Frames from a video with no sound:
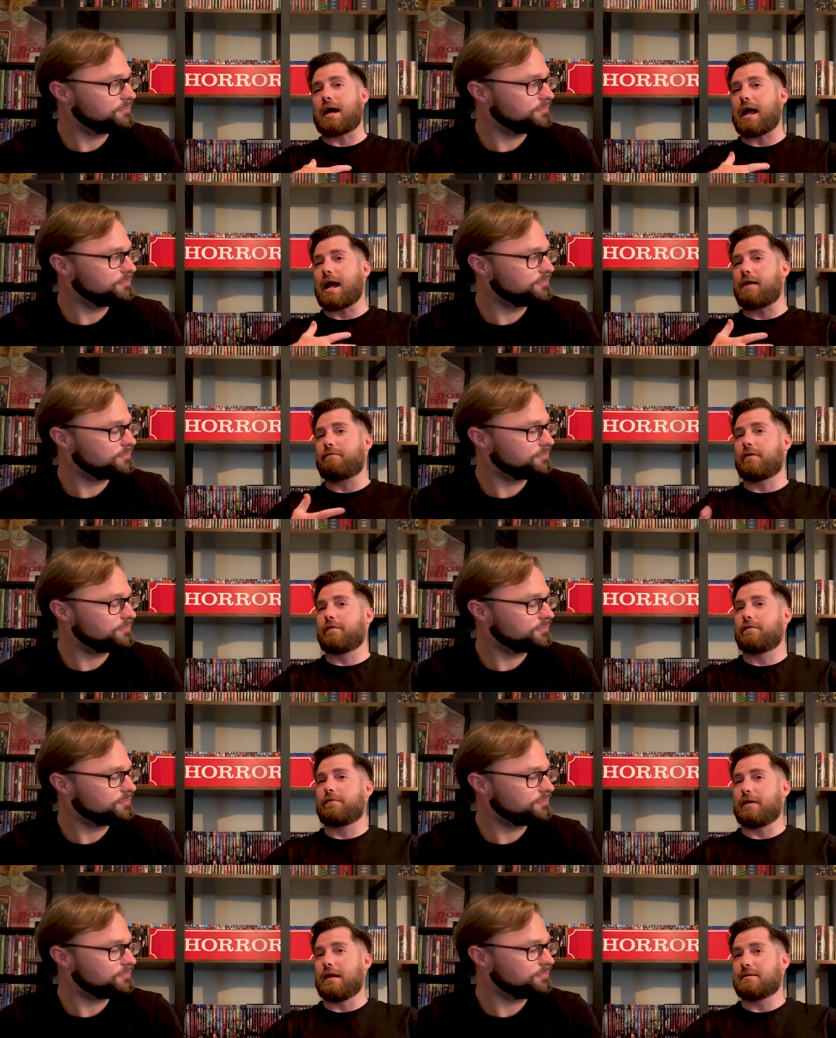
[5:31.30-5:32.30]
Speaker 1: I have
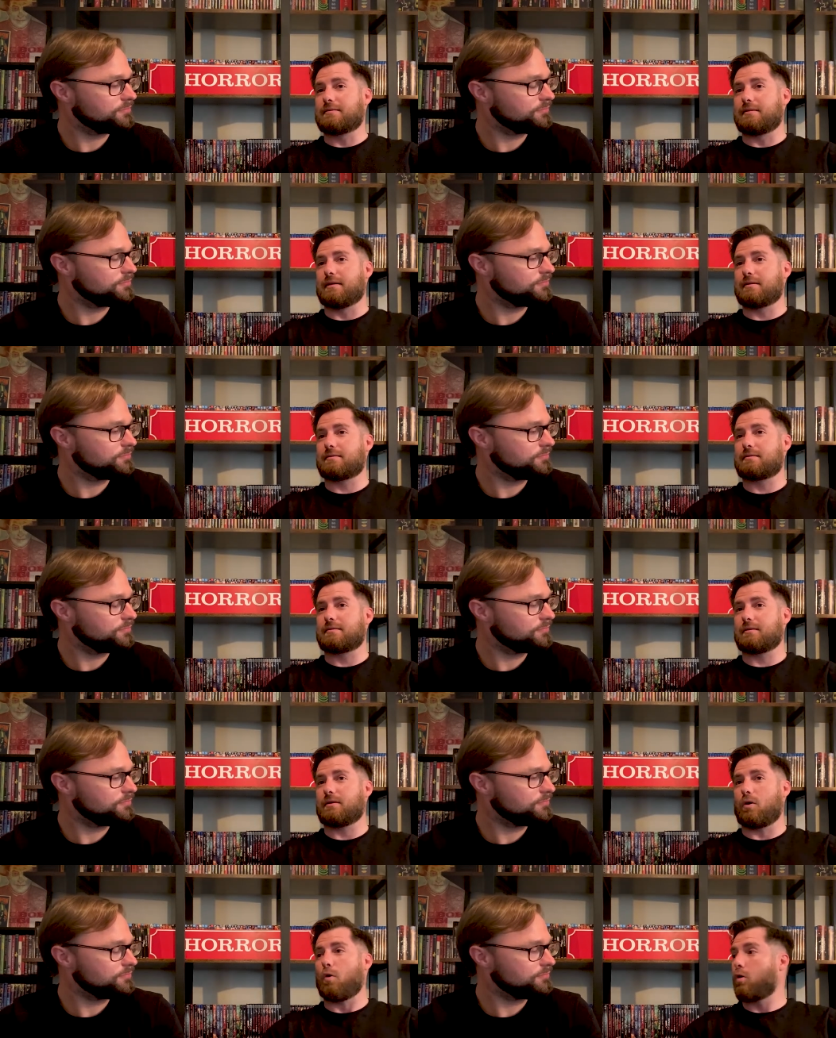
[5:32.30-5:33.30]
of, is this
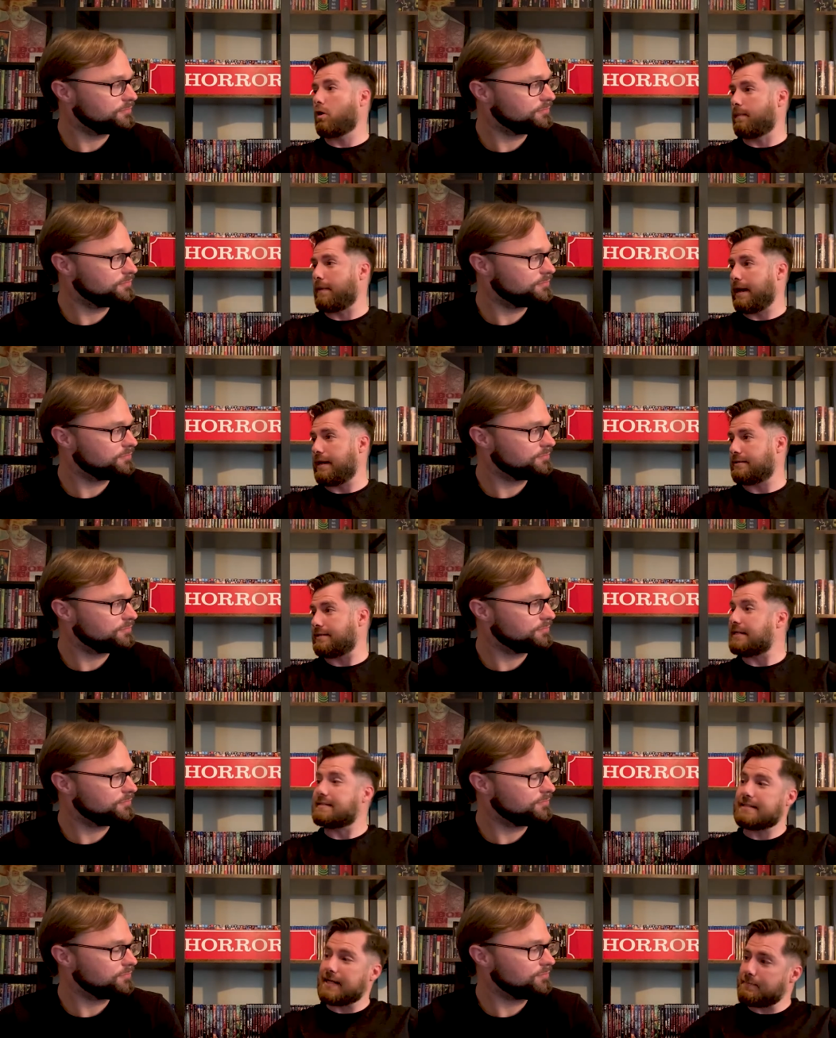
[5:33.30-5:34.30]
horror-based?
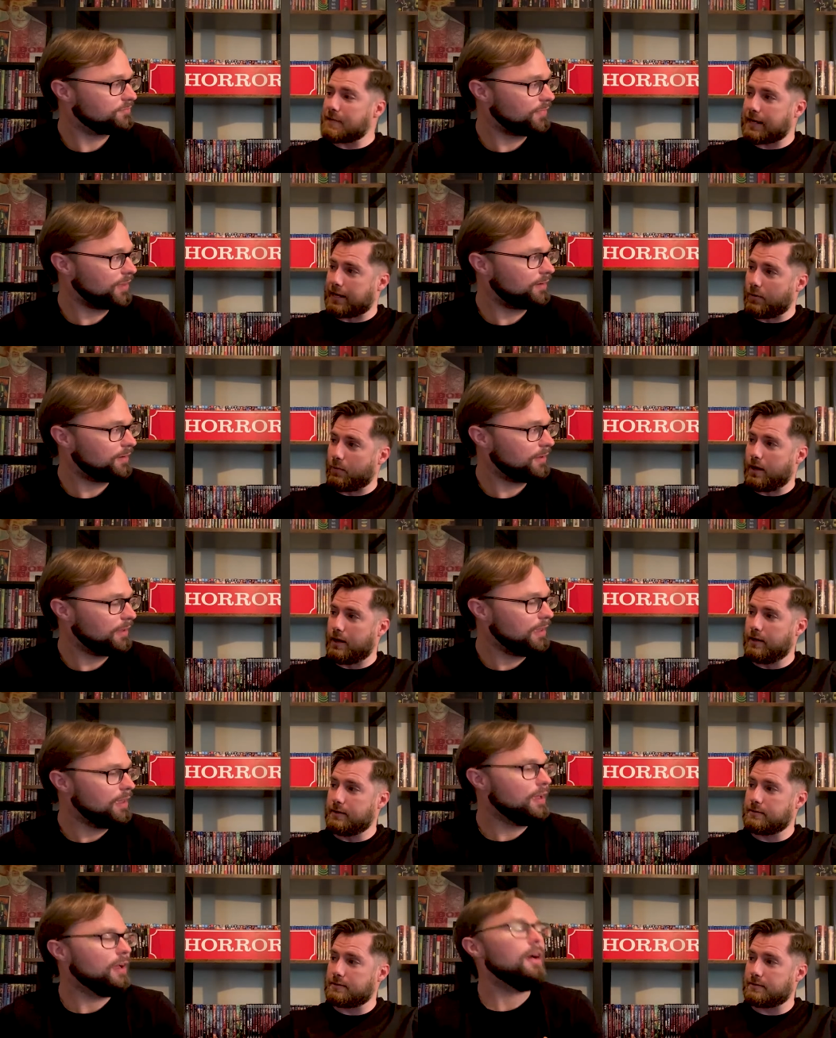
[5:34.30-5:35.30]
It seemed like it
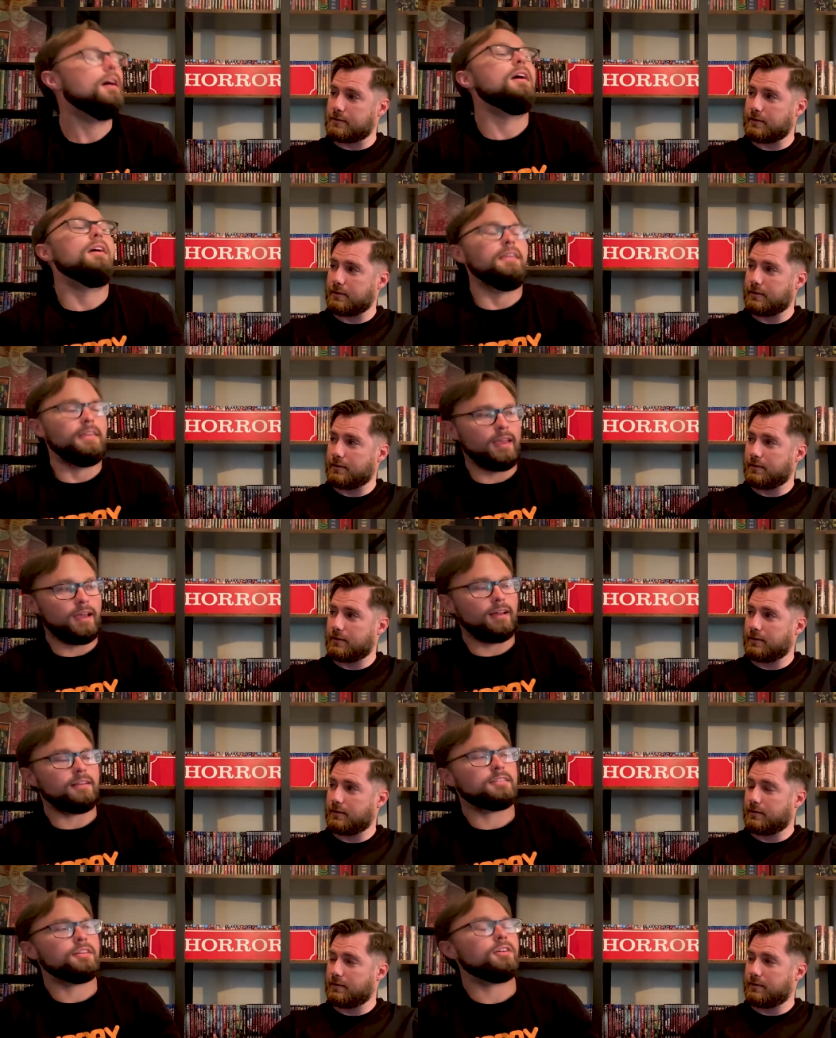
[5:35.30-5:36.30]
Speaker 2: was.
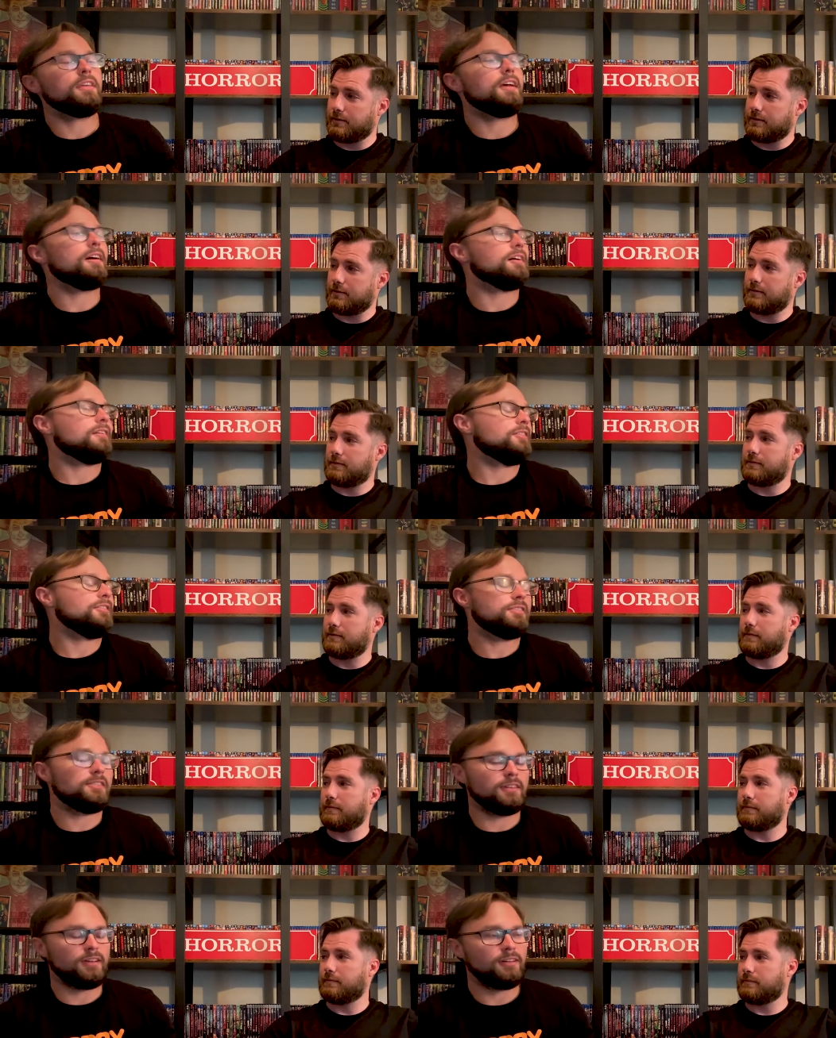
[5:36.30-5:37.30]
Yeah, so, yeah,
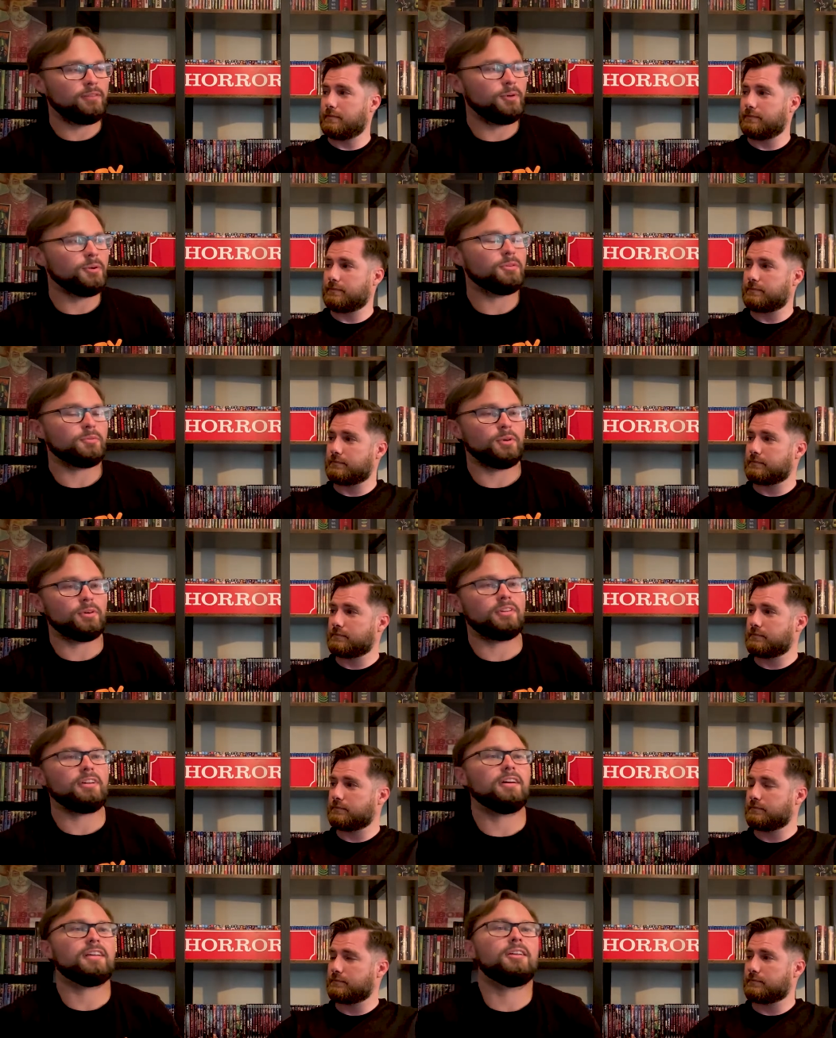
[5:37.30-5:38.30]
there's, we were, we were
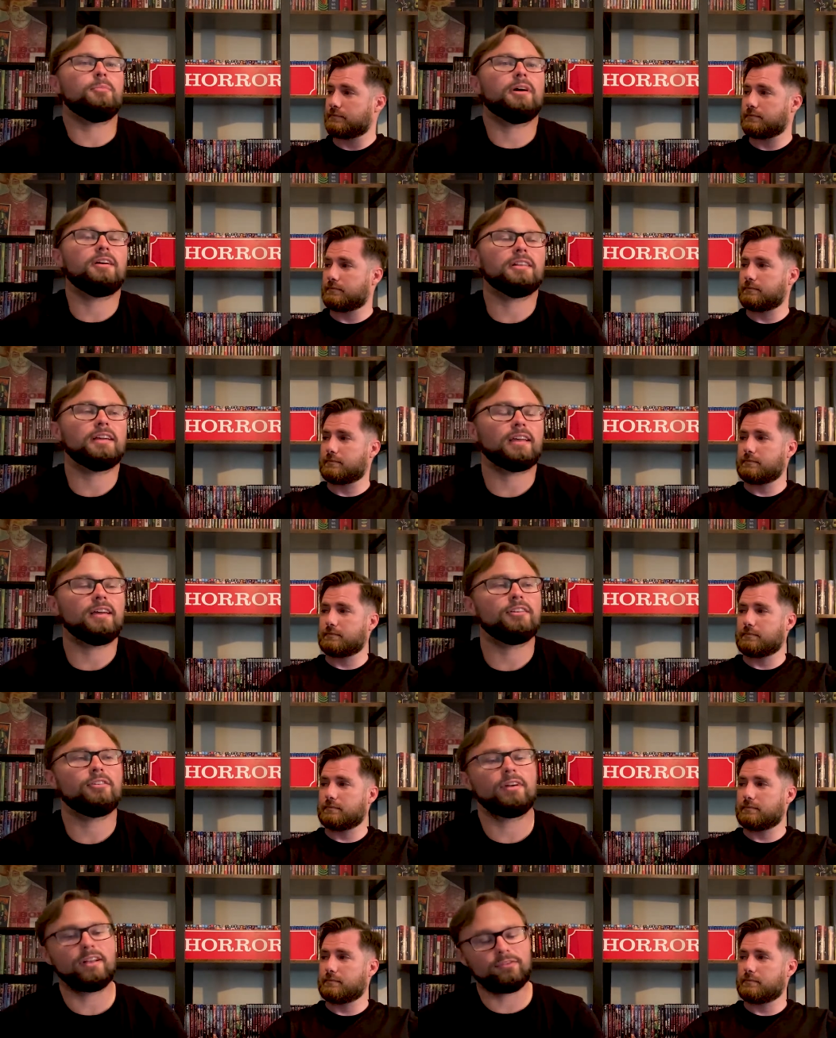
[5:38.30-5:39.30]
talking about, like,
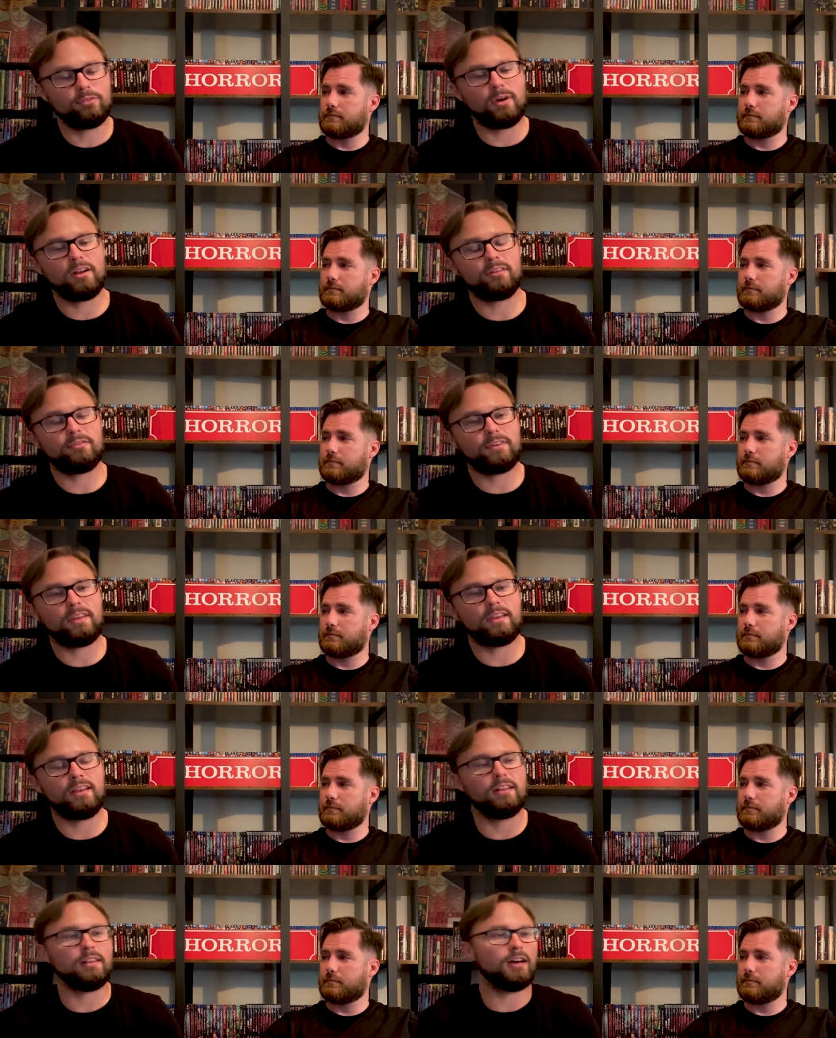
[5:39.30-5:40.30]
Edgar Wright's filmography,
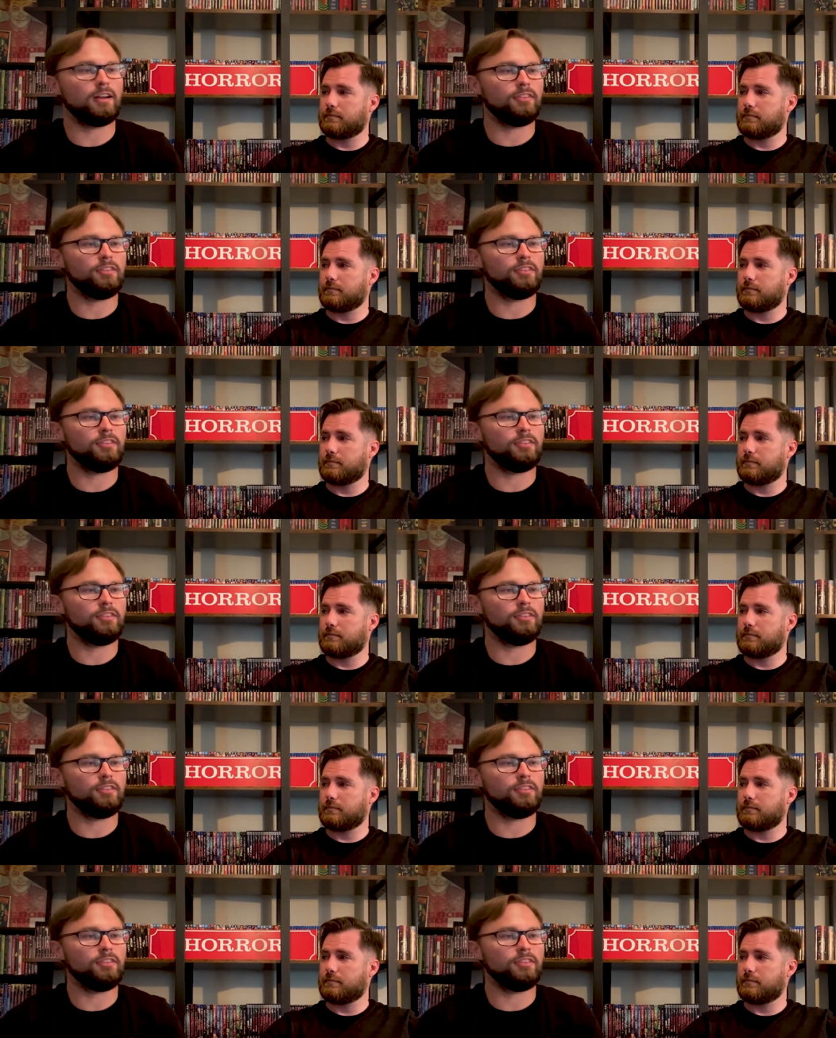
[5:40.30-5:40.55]
and a lot of